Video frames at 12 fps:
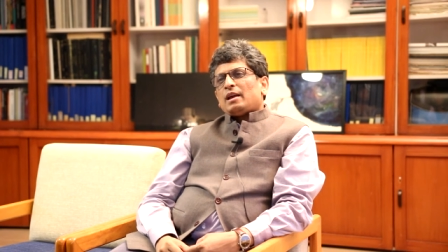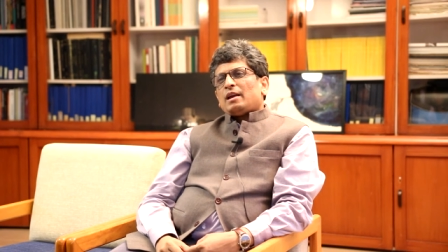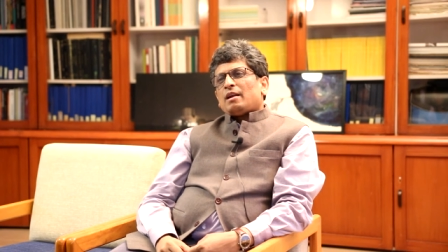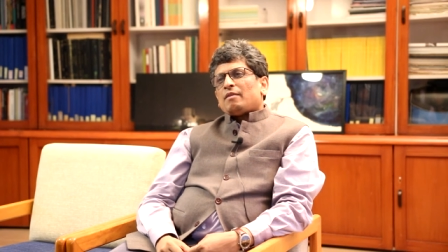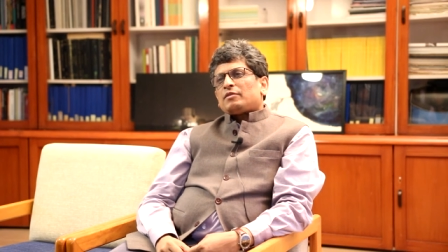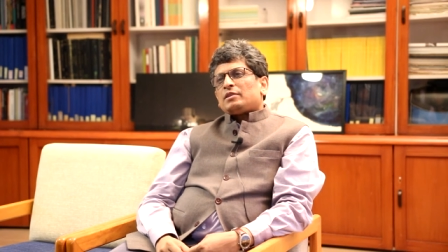
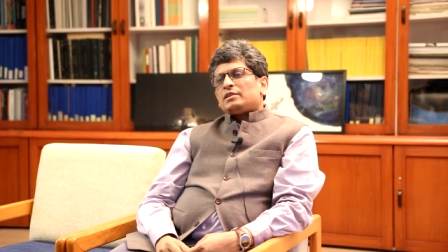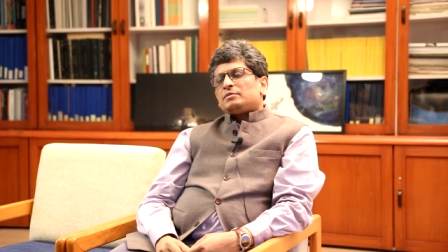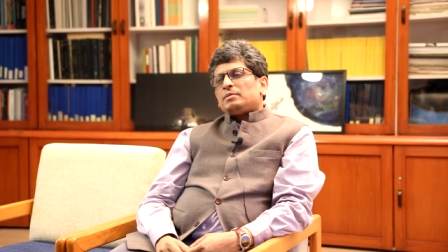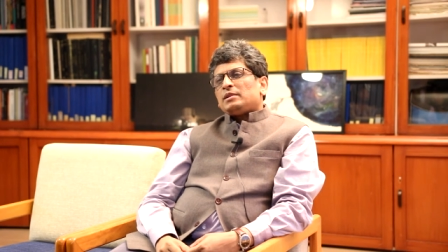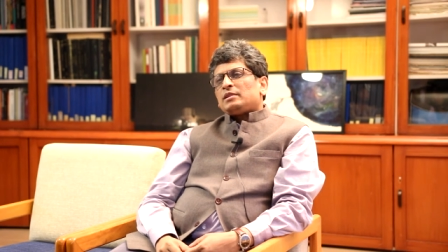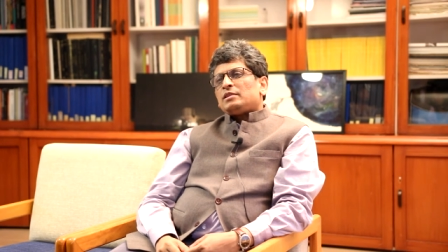And after it's
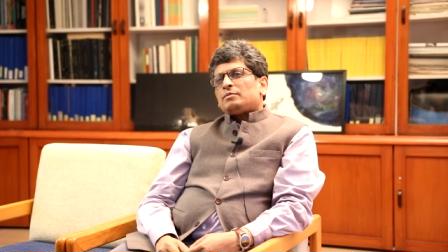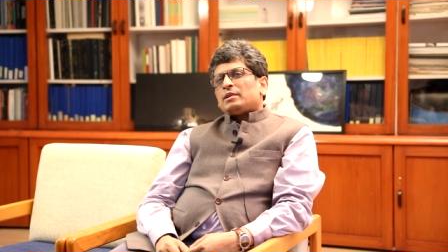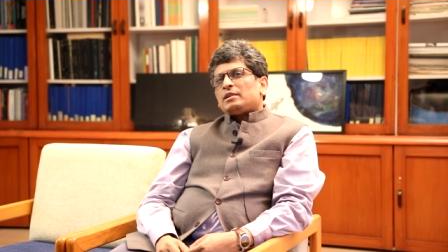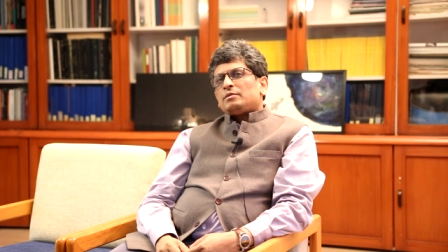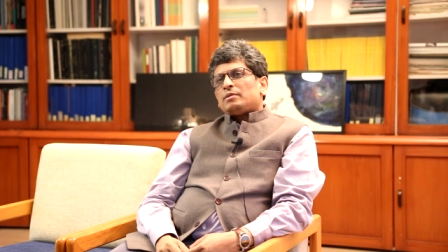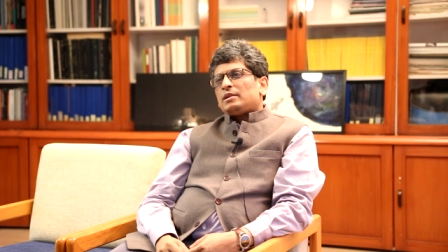built in
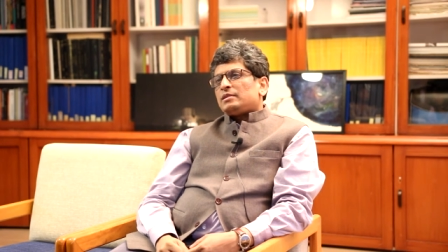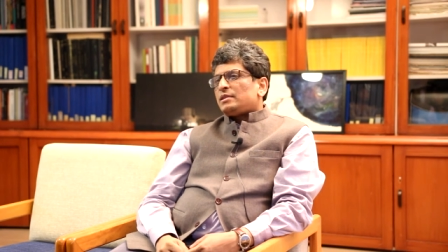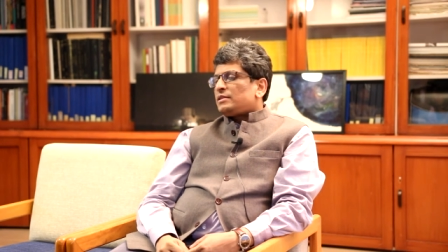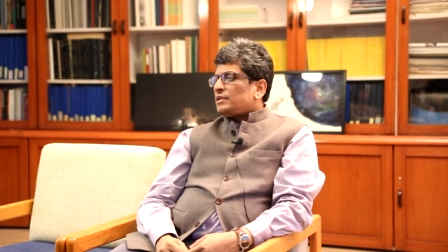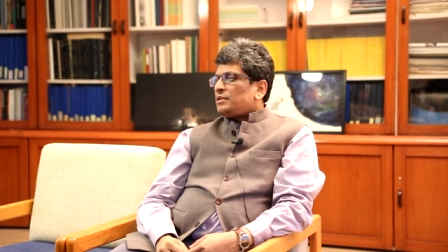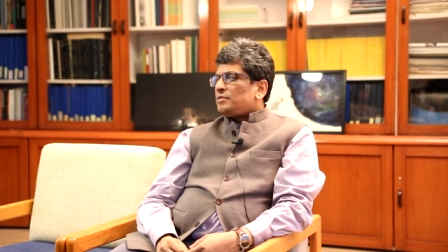twenty
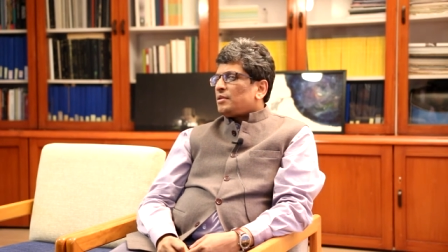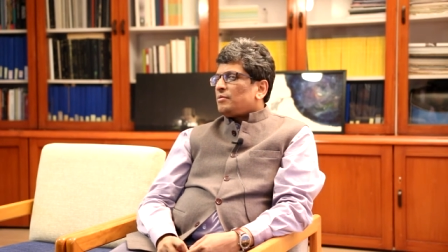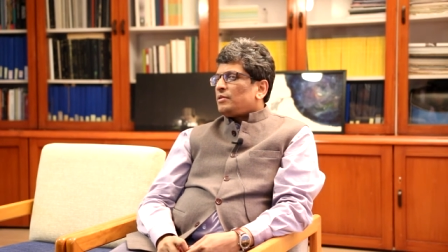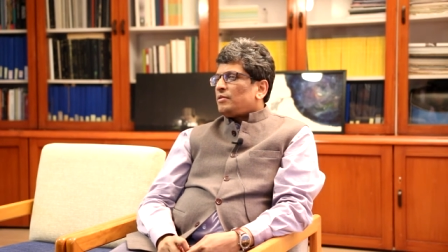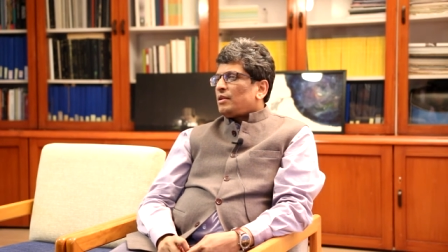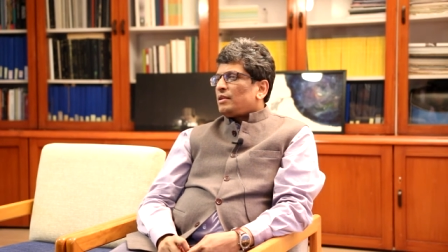twenty-six, I U C A A
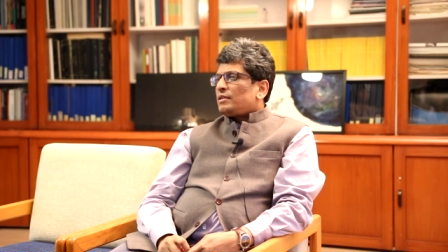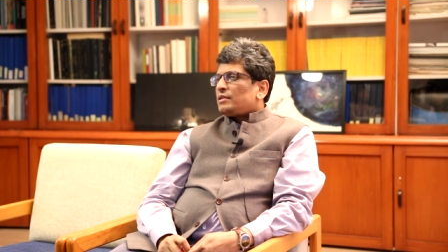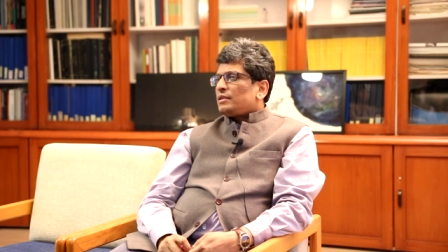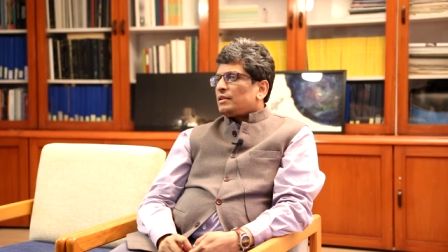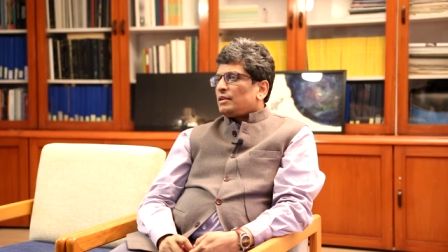will run it.